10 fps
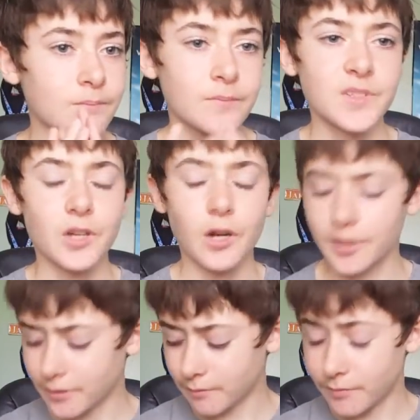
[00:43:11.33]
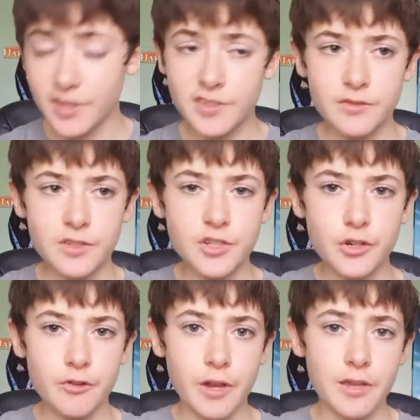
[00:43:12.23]
This cotton. This
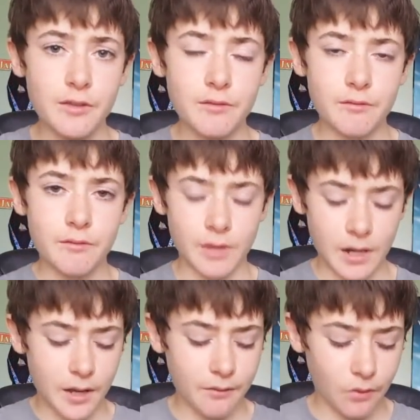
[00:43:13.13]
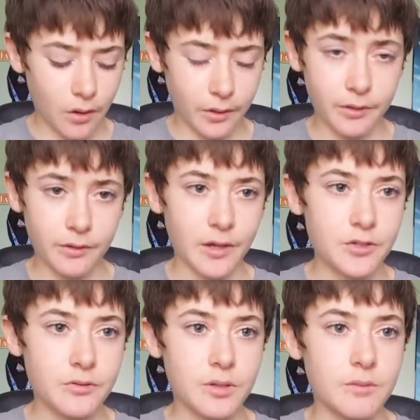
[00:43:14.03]
shirt right that I have on is
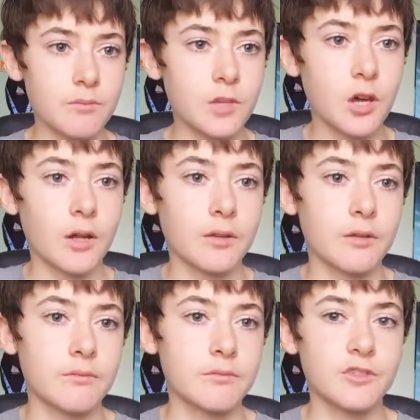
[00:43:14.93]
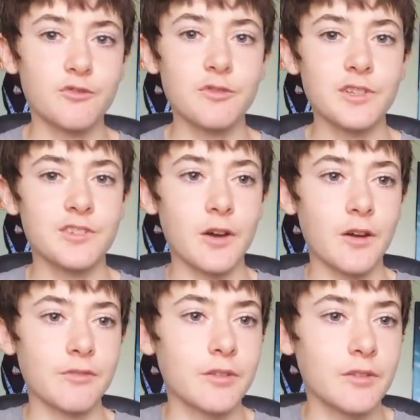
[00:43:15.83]
actually cotton. It's really
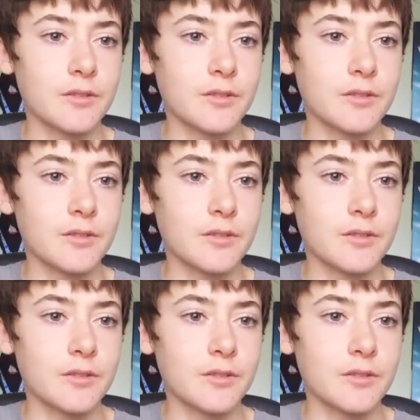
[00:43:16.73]
soft.